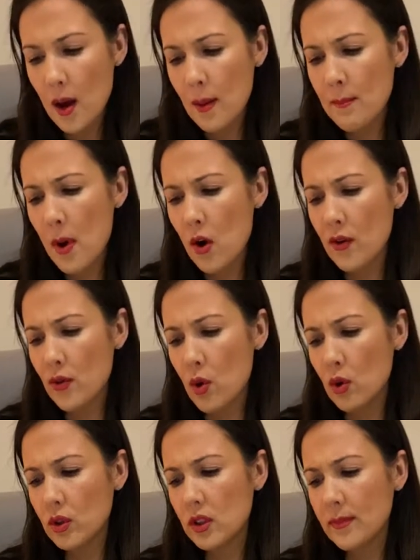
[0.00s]
Mog
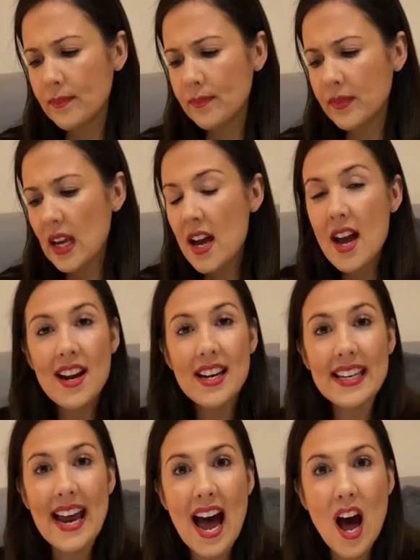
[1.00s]
thought,
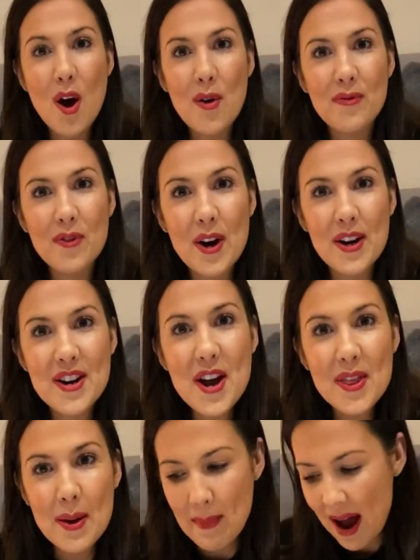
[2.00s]
now for
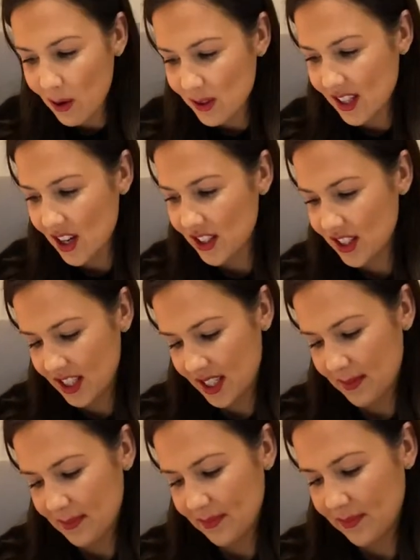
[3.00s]
another mouse hunt.
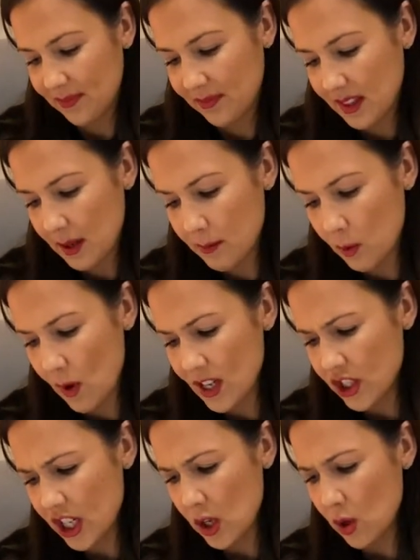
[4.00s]
But when
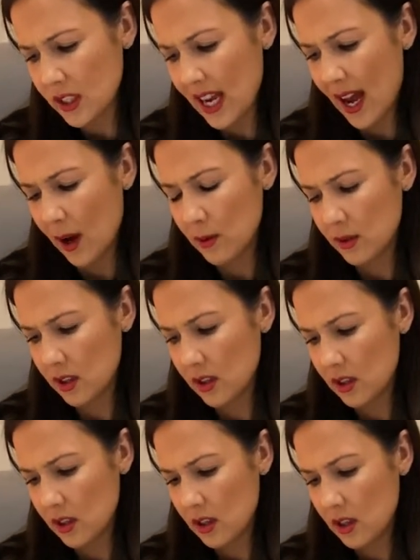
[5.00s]
she looked out,
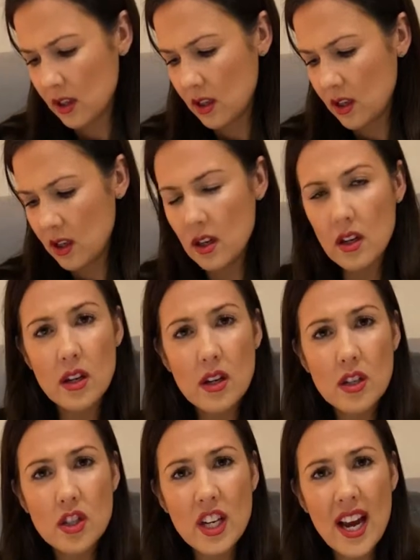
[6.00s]

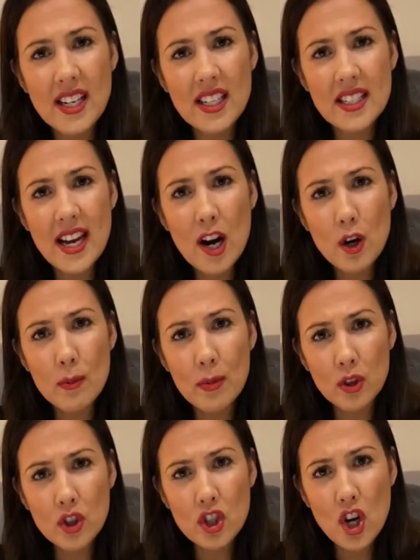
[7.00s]
she had a terrible
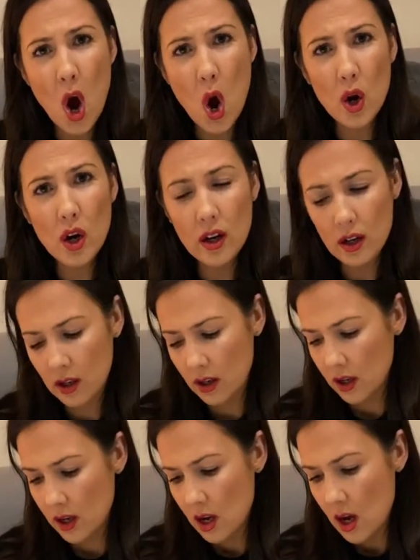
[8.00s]
shock.
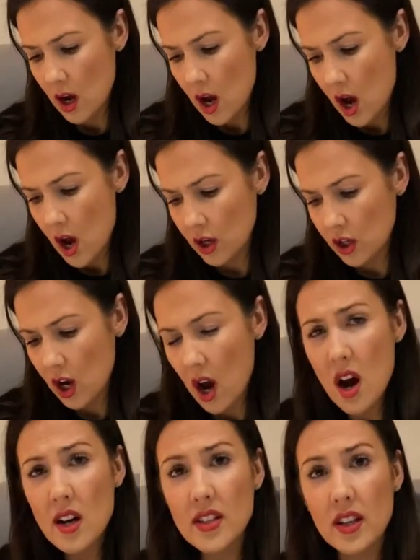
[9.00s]
Her
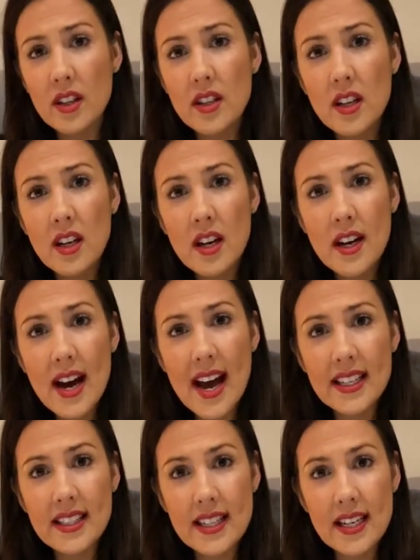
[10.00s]
garden
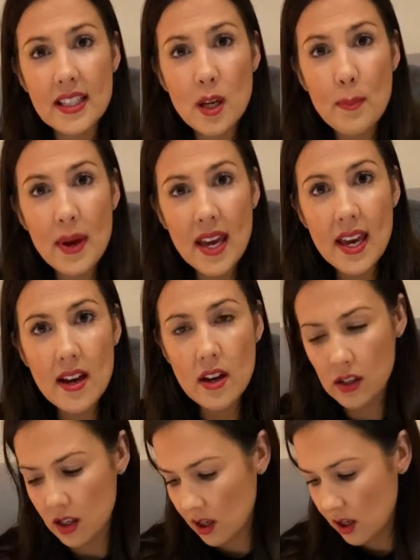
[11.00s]
had disappeared.